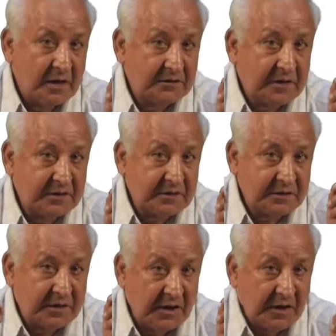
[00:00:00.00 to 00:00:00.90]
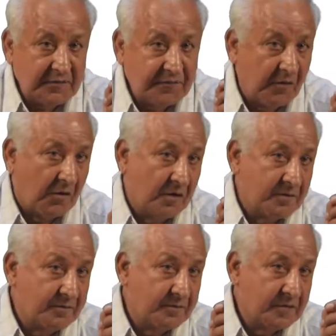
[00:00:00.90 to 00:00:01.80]
The third
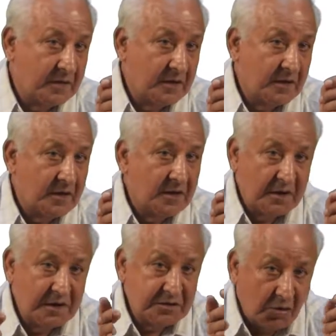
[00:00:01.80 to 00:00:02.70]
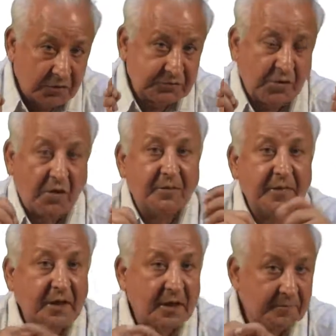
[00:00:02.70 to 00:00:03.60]
form is
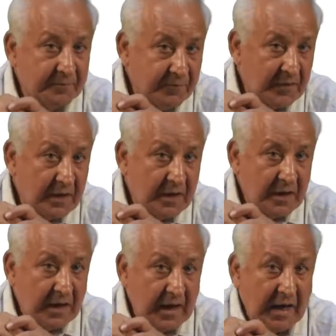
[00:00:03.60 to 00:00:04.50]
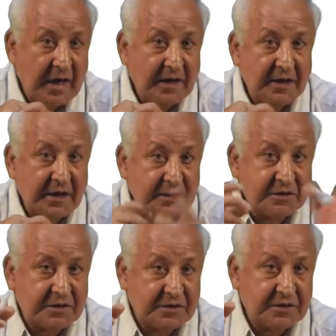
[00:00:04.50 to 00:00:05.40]
orthorhombic and
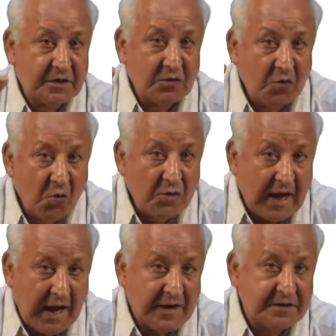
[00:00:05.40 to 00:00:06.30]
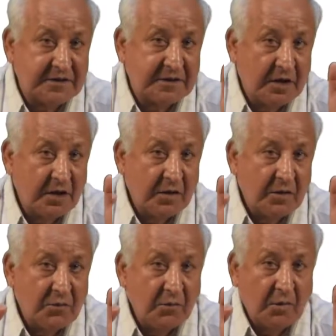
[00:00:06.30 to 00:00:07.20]
it is known as
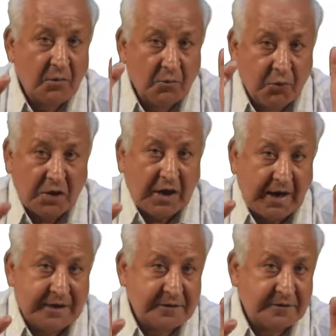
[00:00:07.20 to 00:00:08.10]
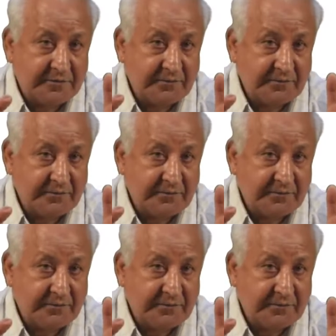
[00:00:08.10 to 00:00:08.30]
brookite.